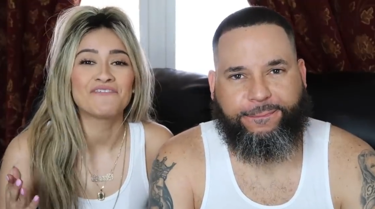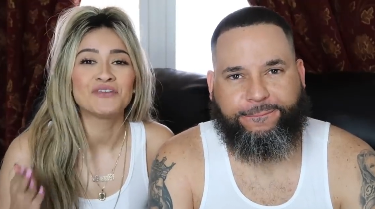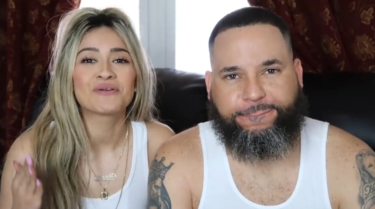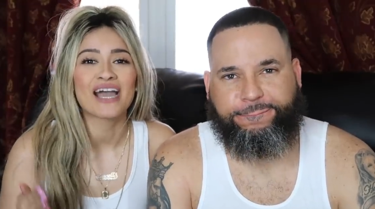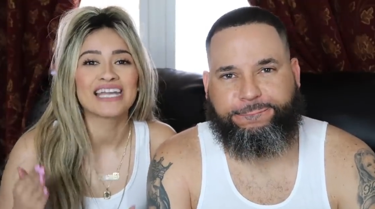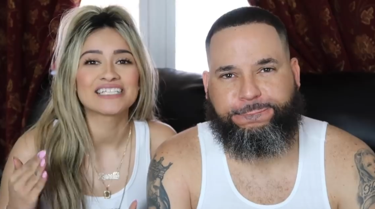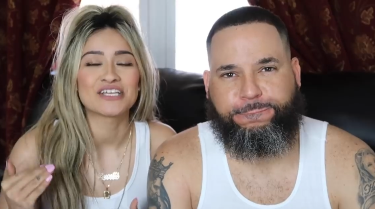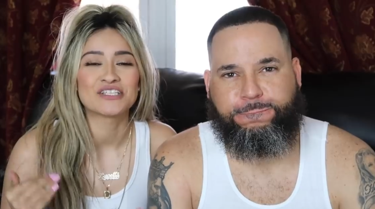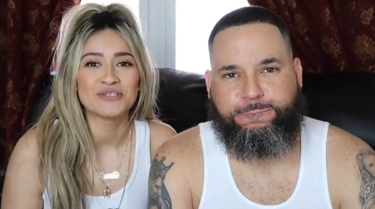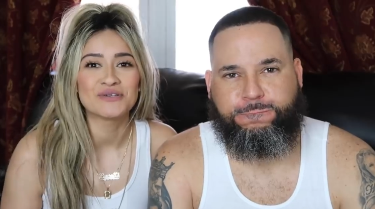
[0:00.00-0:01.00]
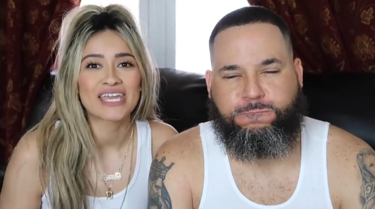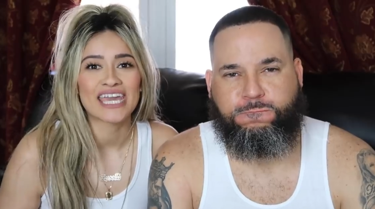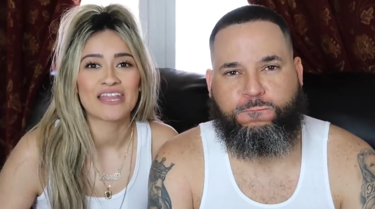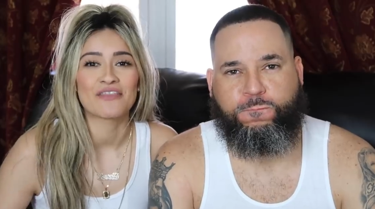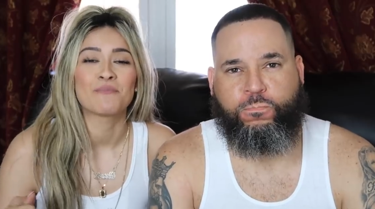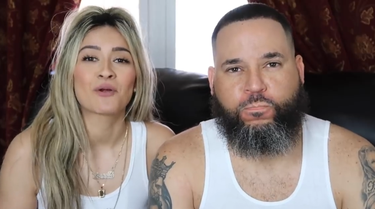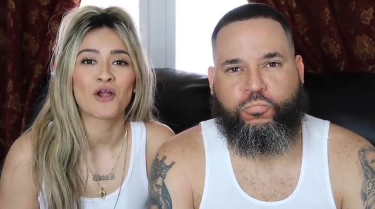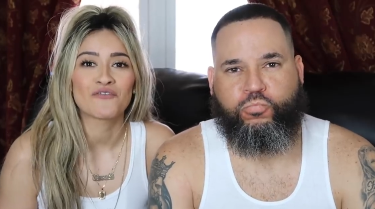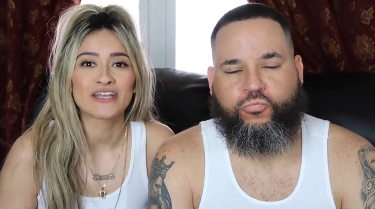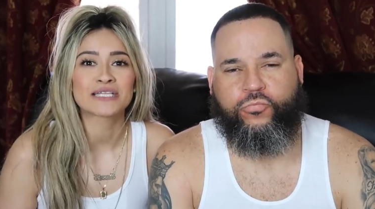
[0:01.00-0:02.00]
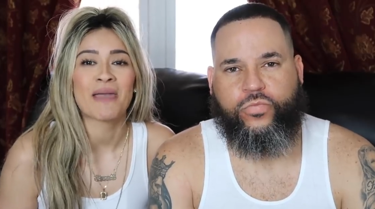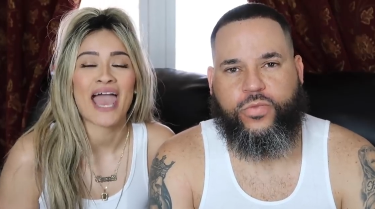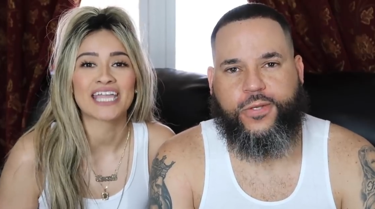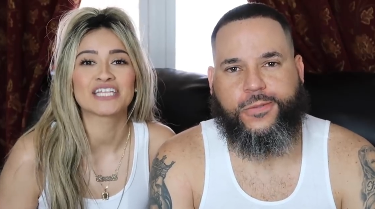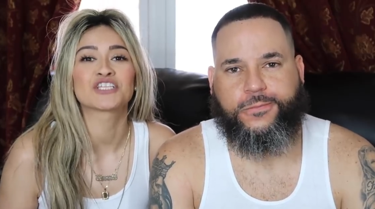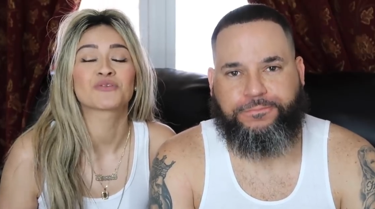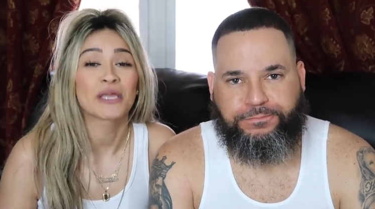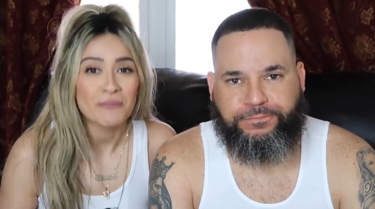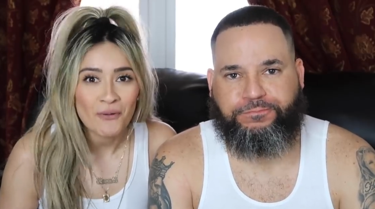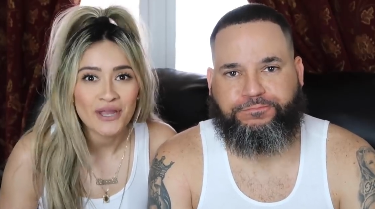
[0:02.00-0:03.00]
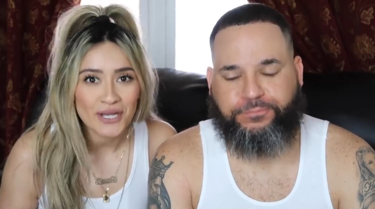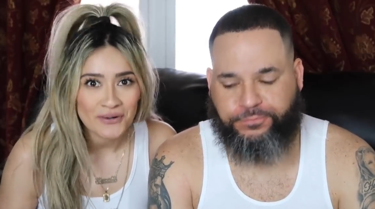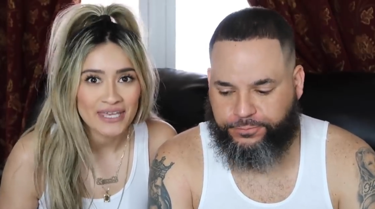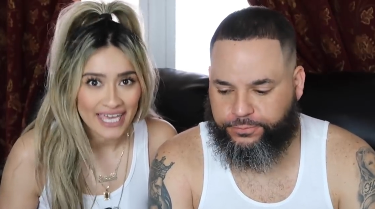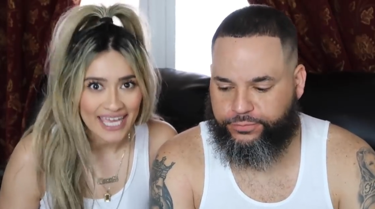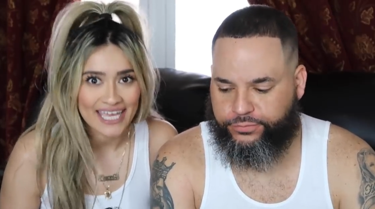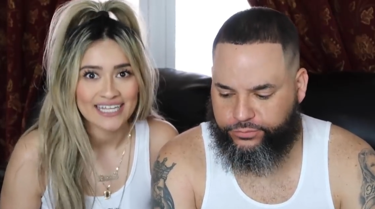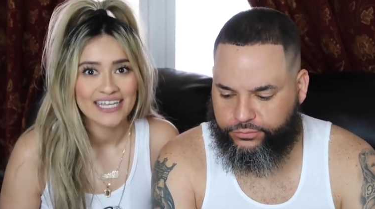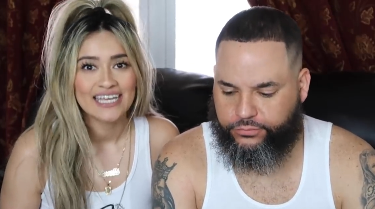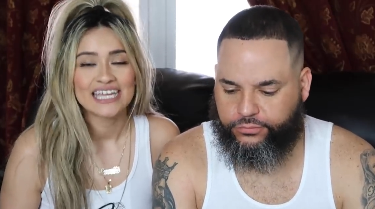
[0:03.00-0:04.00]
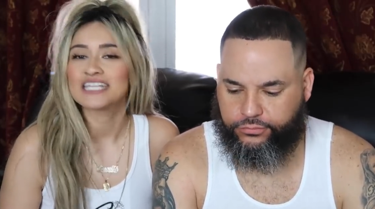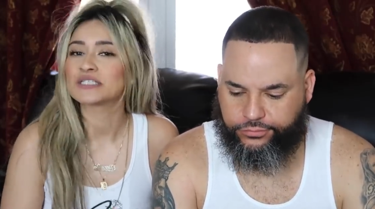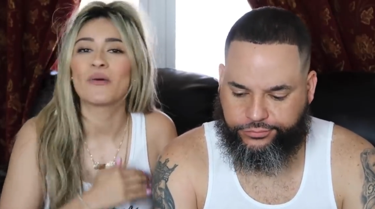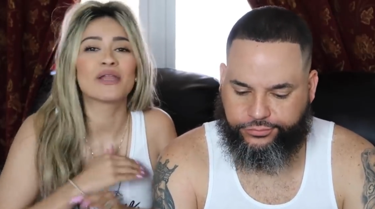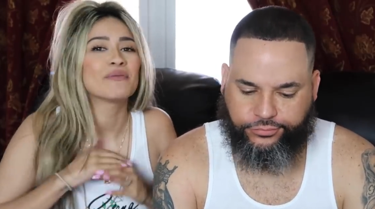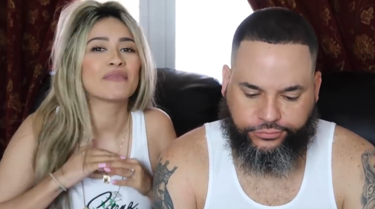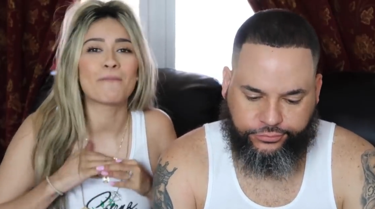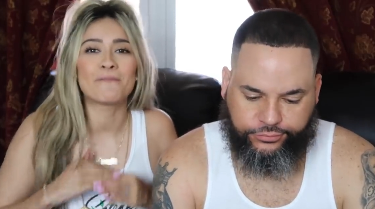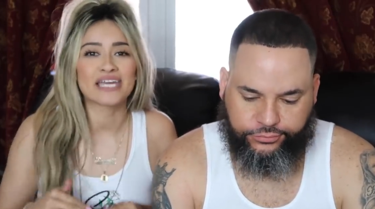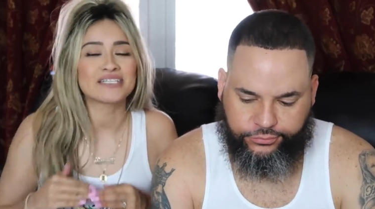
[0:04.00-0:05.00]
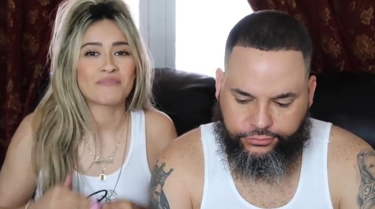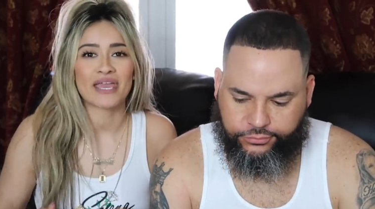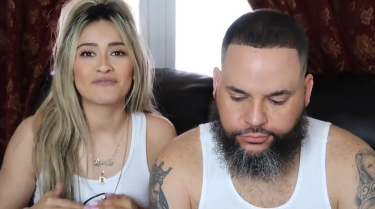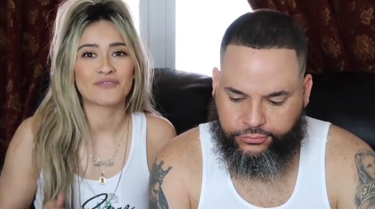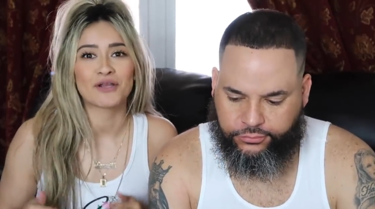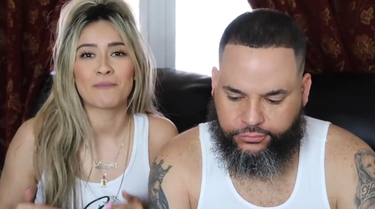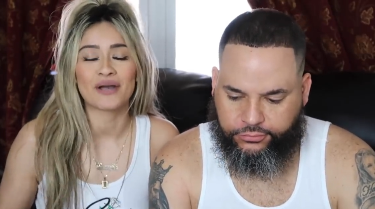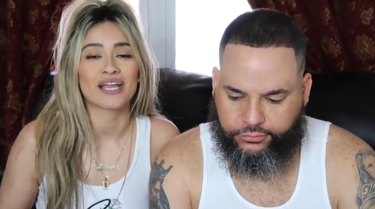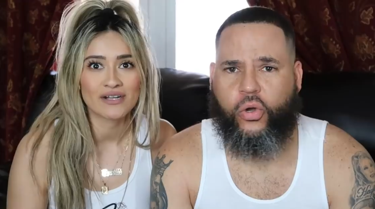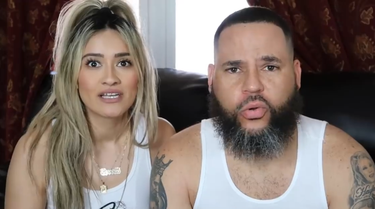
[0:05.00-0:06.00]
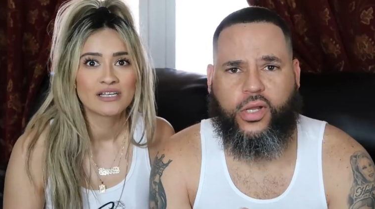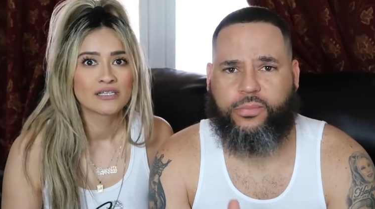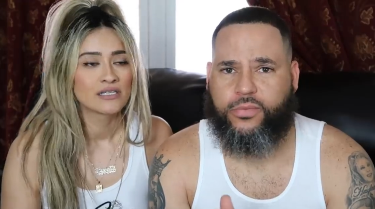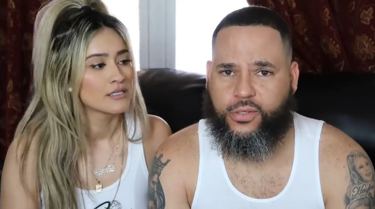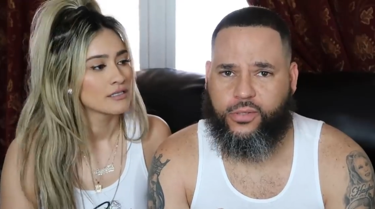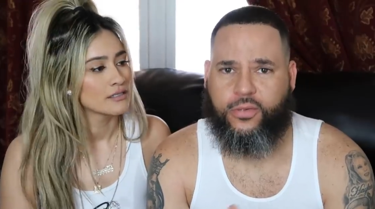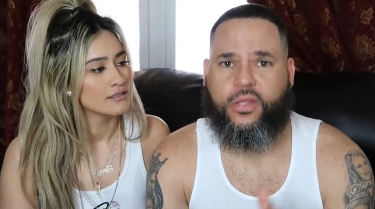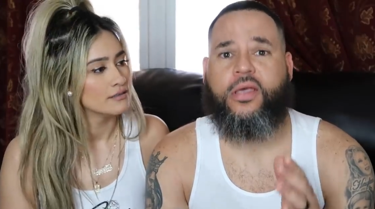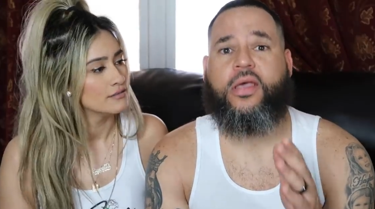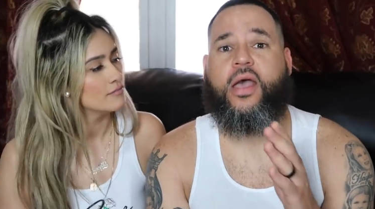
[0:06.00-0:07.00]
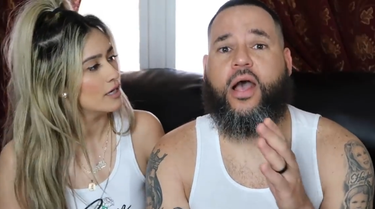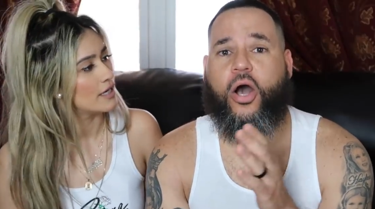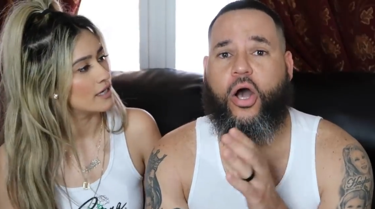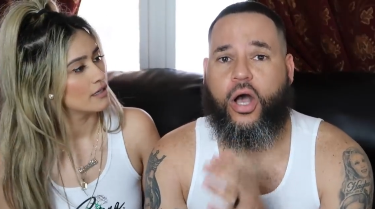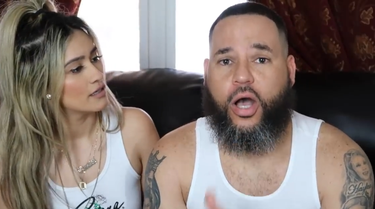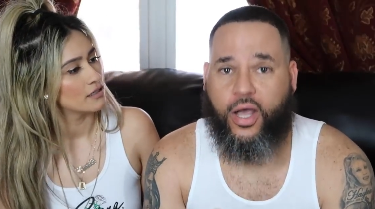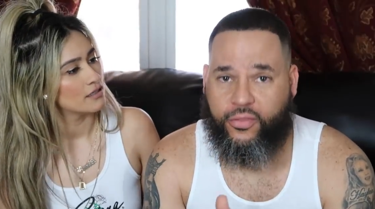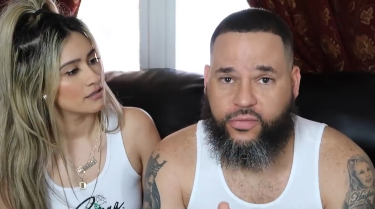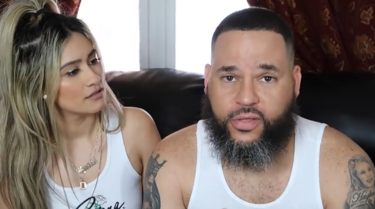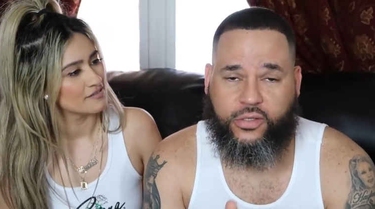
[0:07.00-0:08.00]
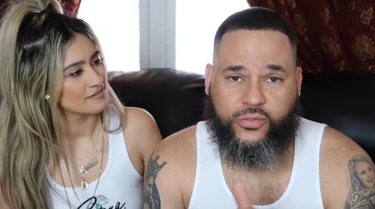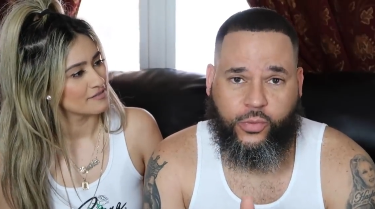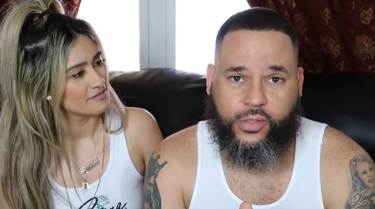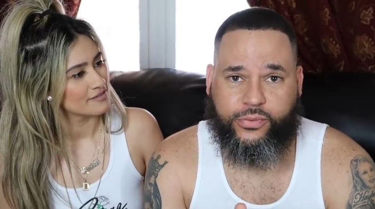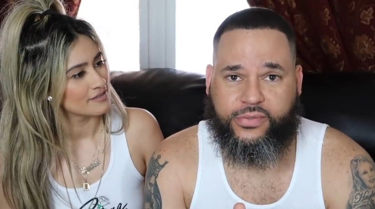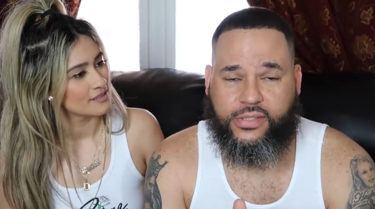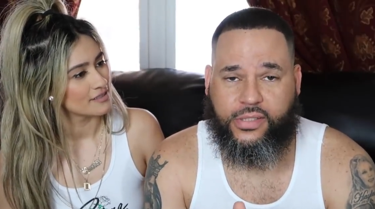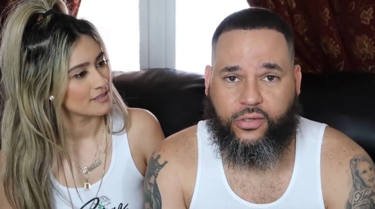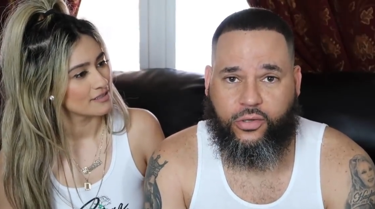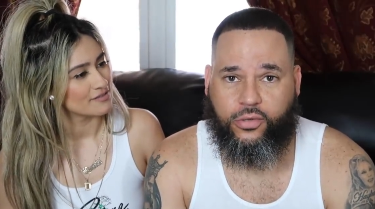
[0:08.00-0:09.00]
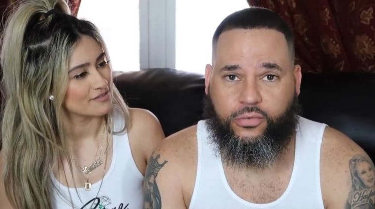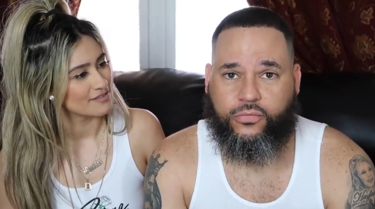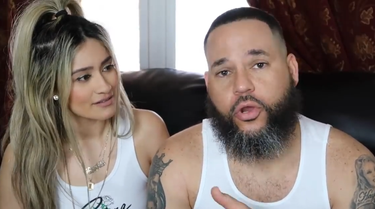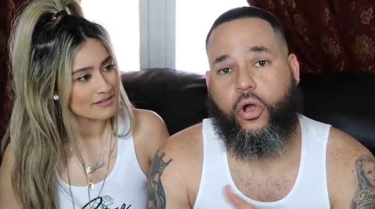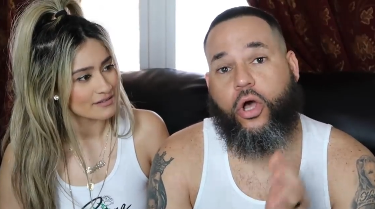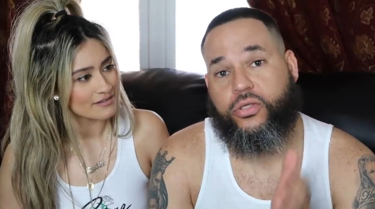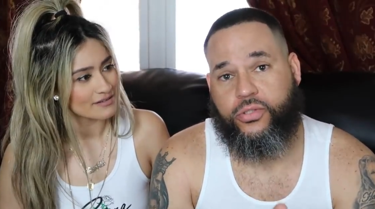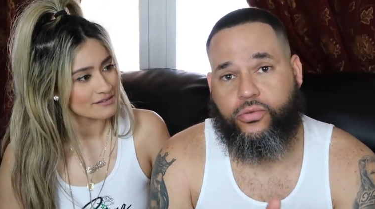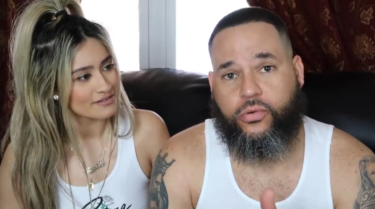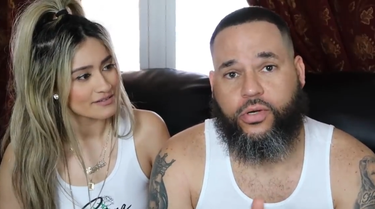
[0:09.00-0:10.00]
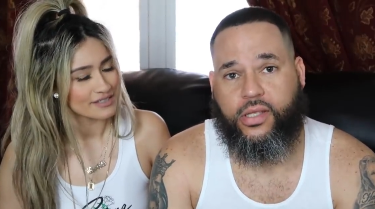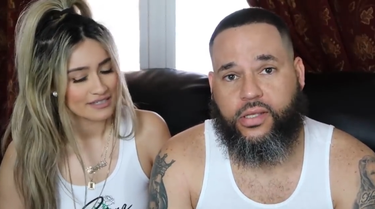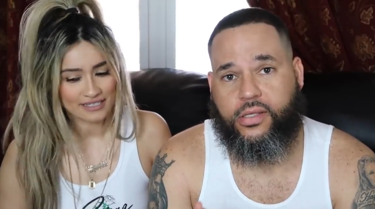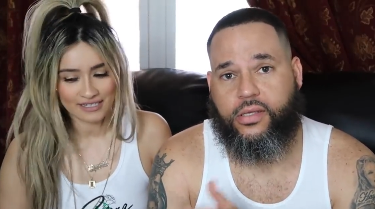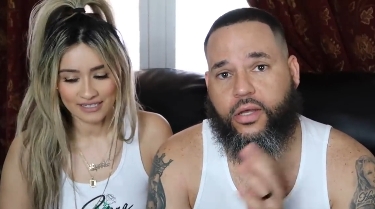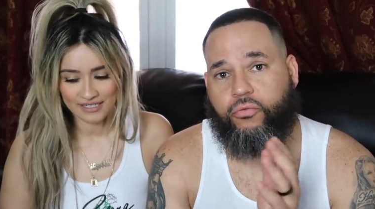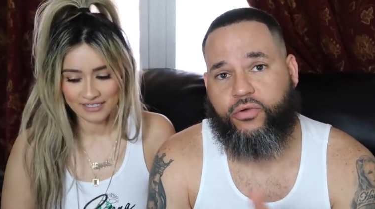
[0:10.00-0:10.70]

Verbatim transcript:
Speaker 1: if you guys do get the Perfect Package 3.0 kit, it's going to be the best bang for your buck.
Speaker 2: Hold up, though. What? Other than the 20% off, you're also gonna get a